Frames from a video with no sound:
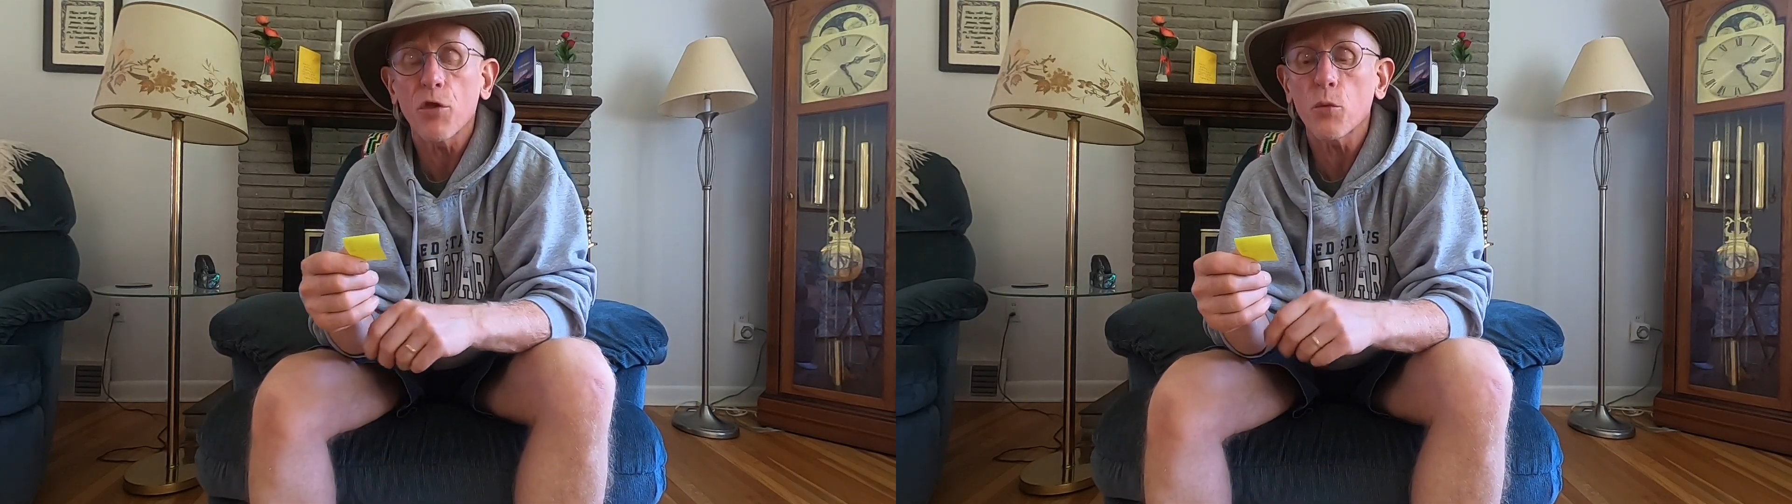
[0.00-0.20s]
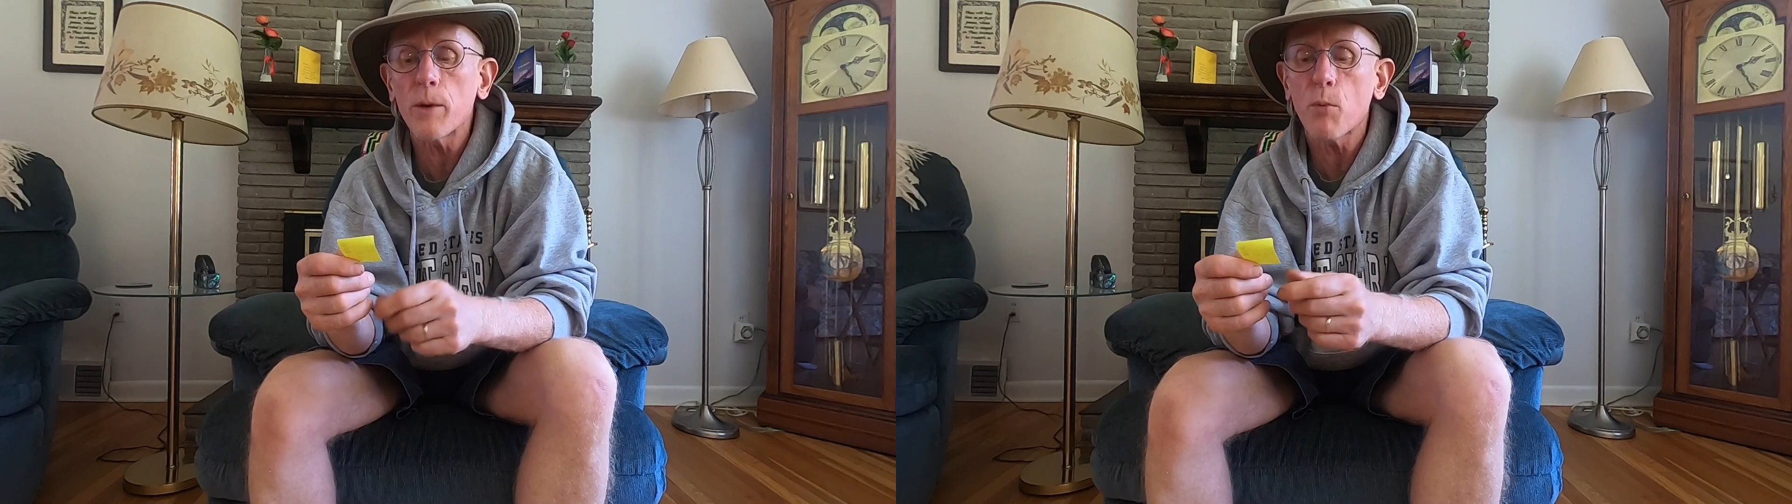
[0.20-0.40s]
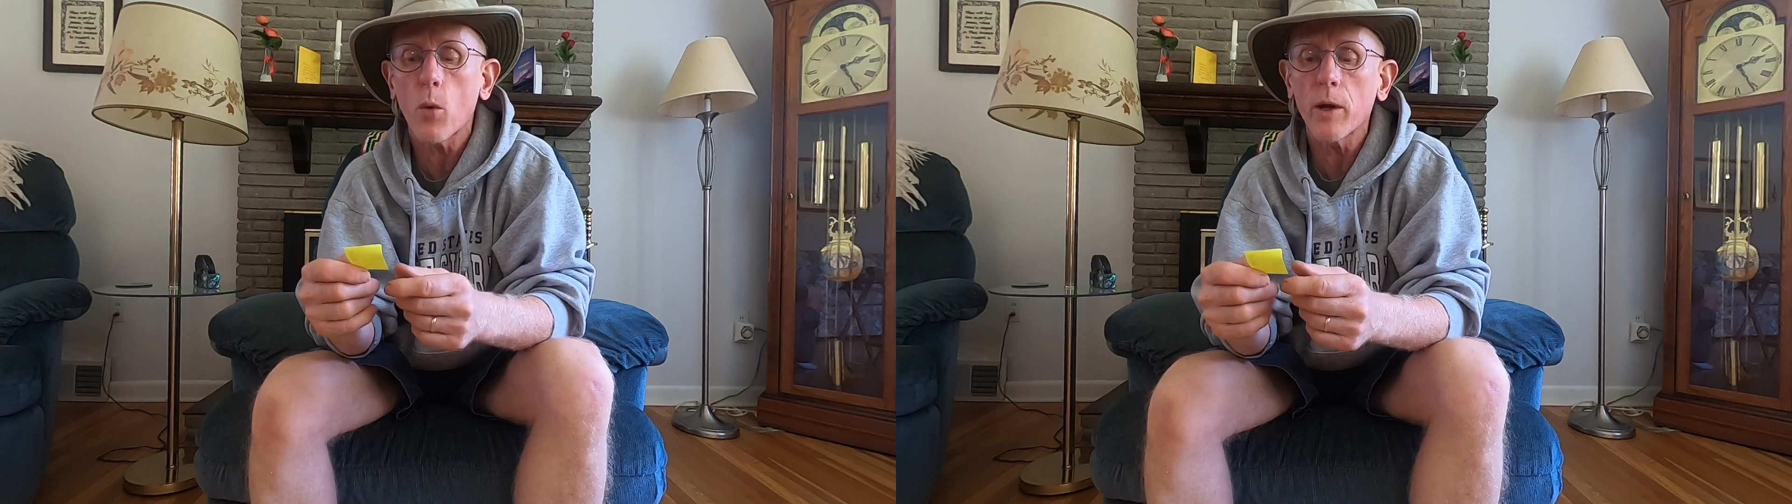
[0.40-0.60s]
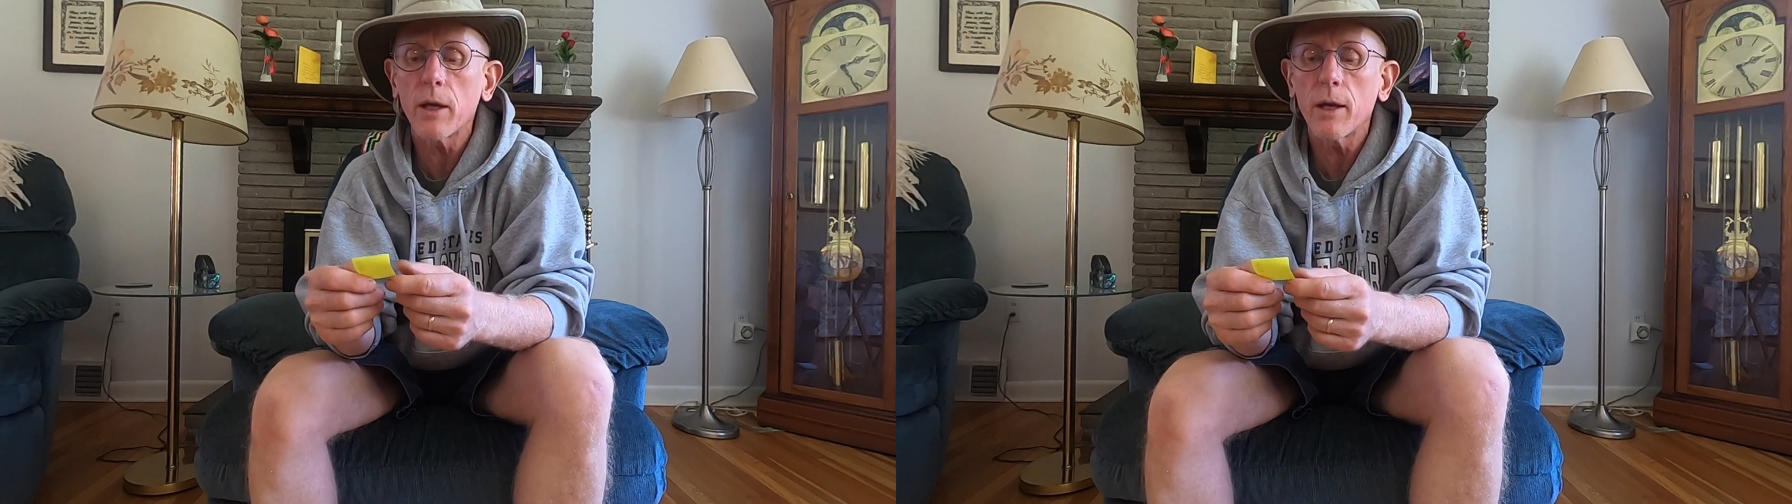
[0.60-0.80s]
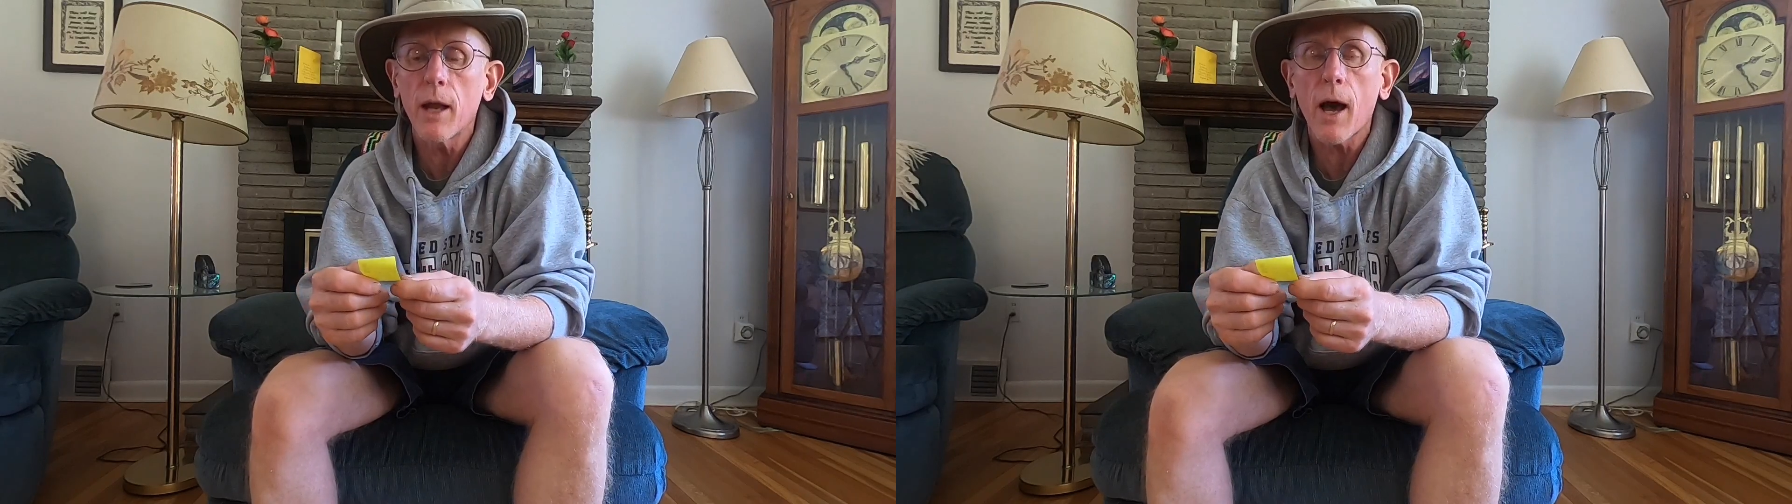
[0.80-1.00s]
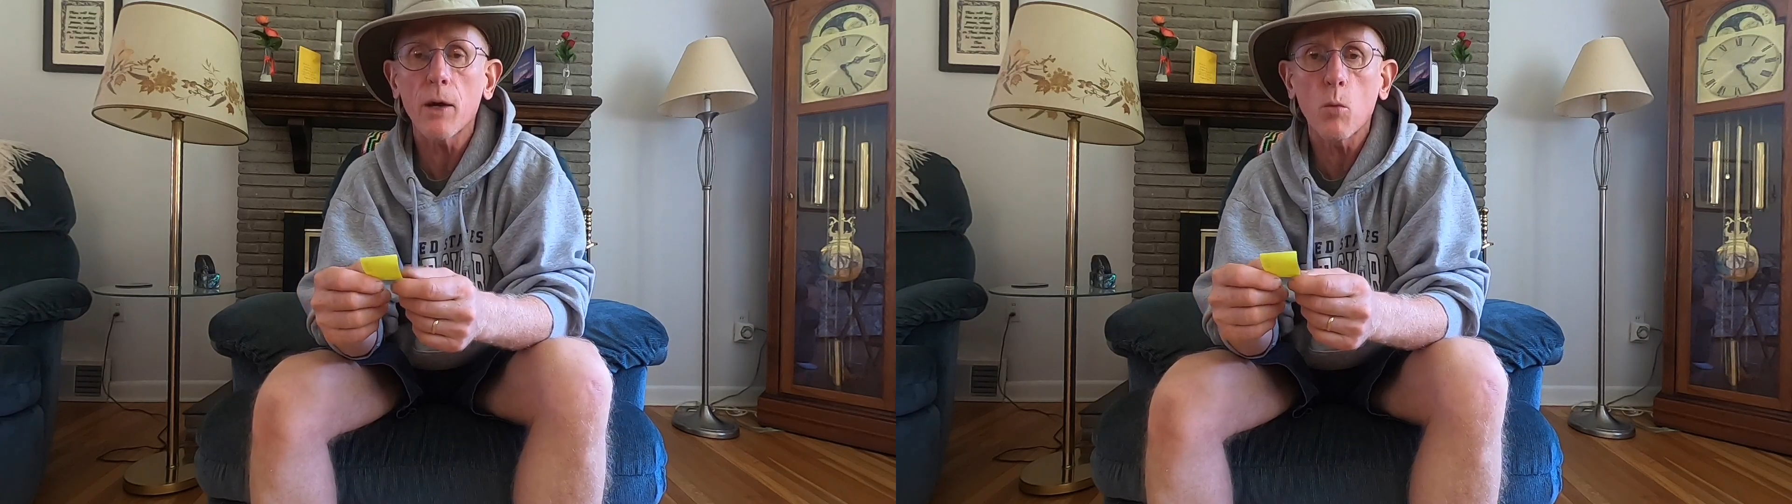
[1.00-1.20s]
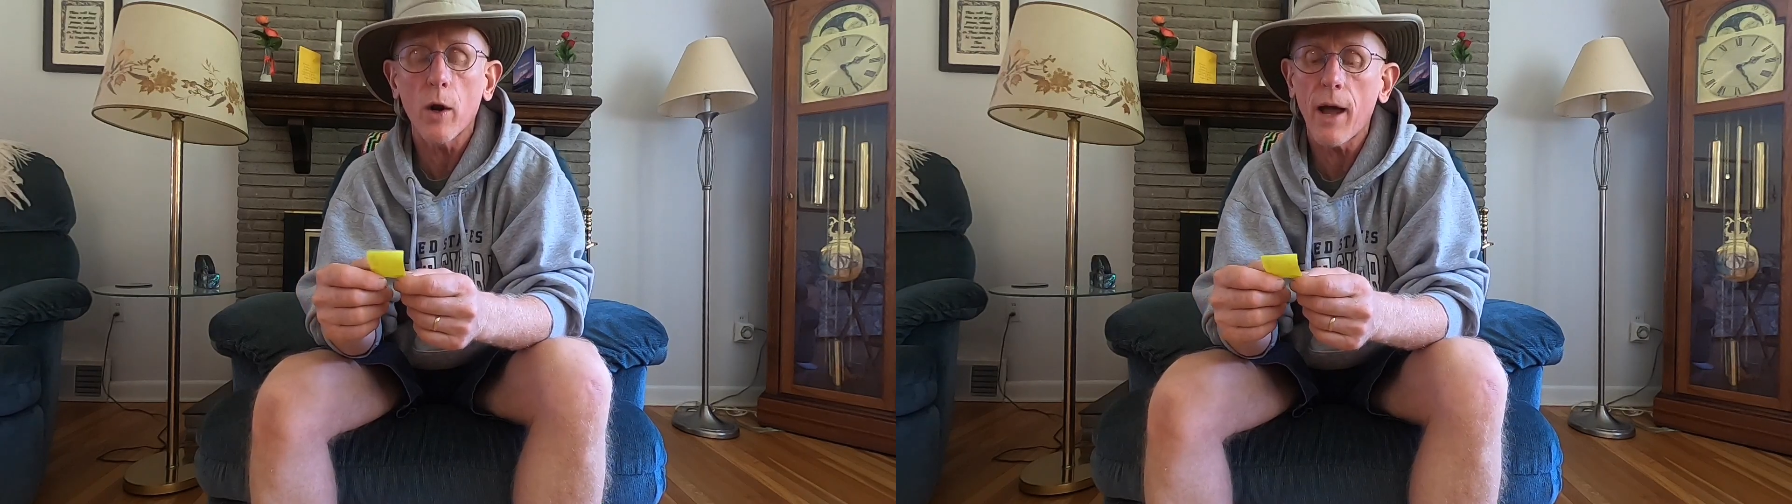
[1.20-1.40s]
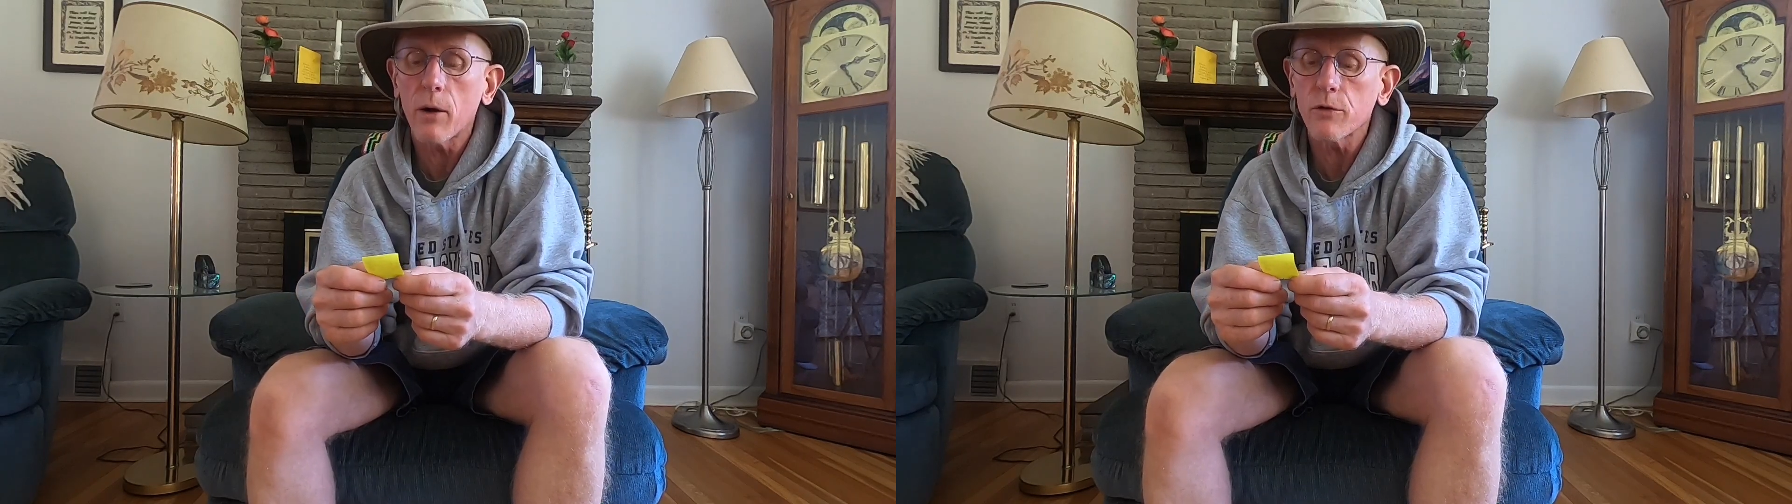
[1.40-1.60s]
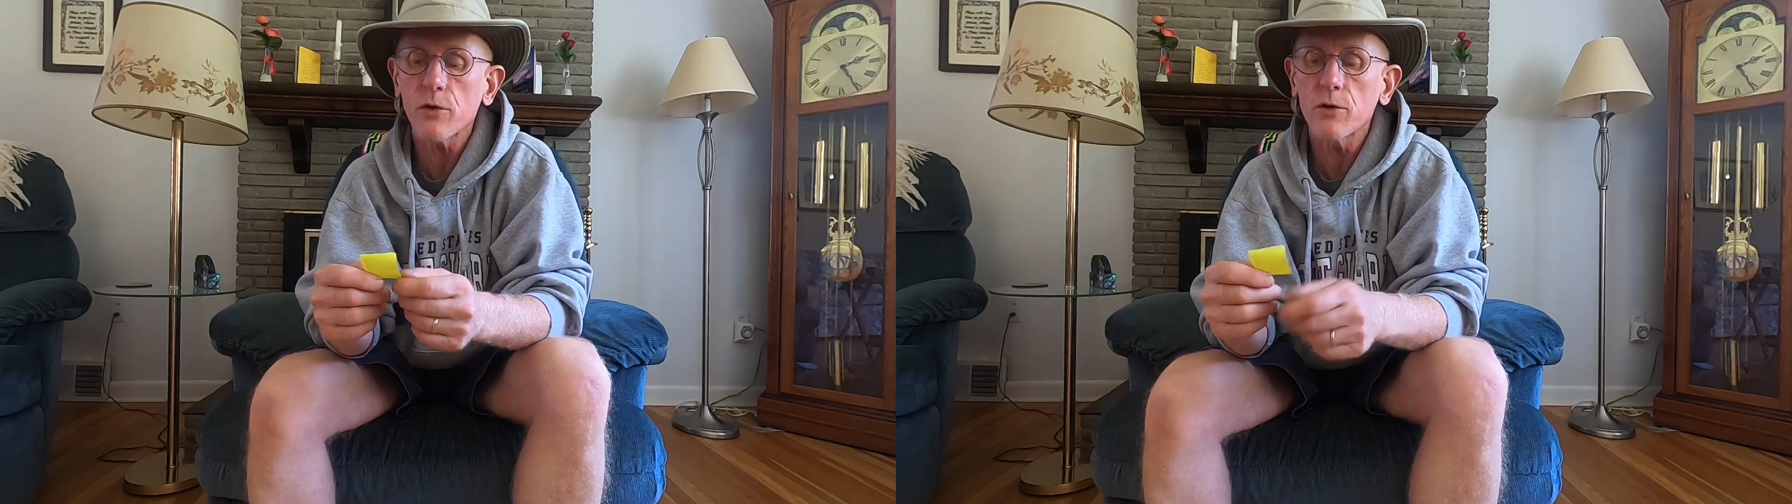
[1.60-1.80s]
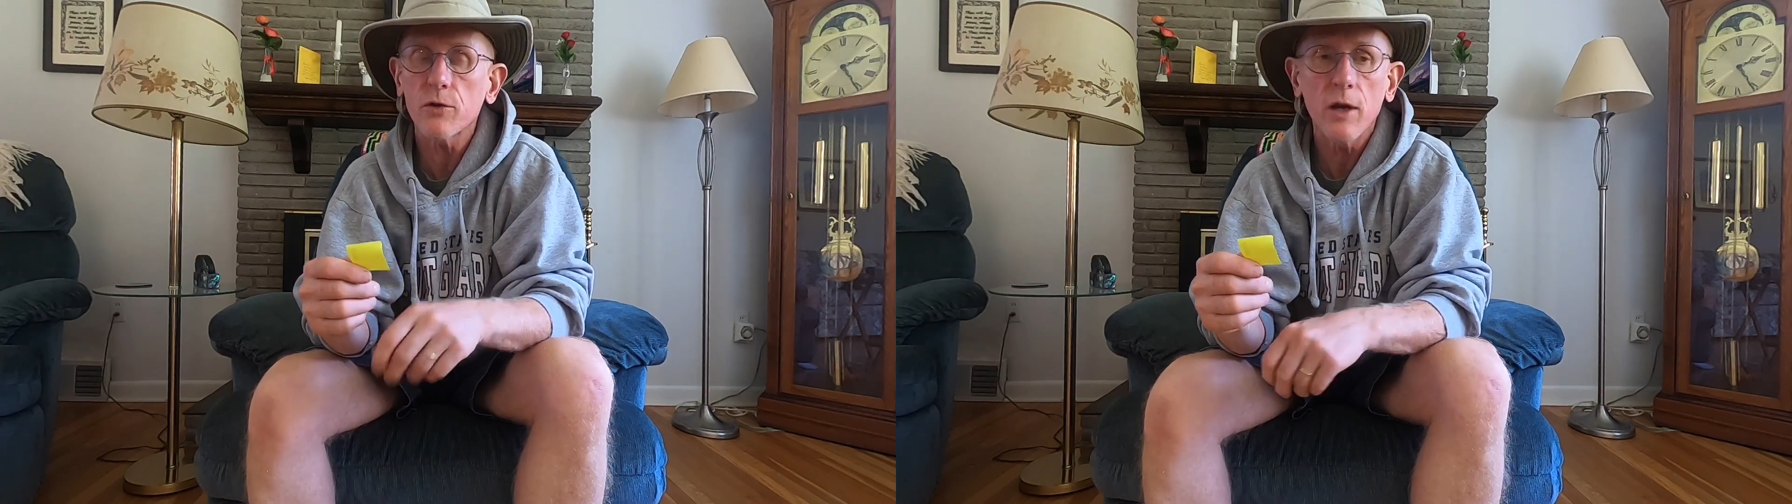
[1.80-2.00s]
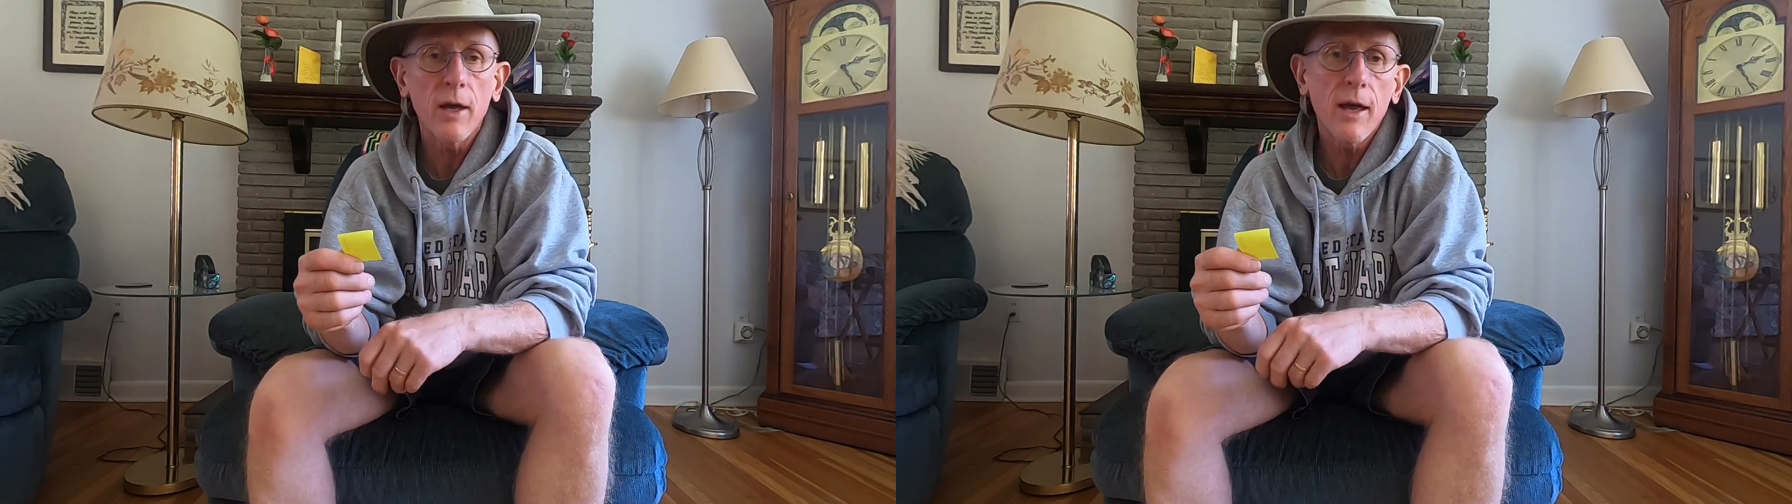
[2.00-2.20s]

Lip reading: 3.91 ounces.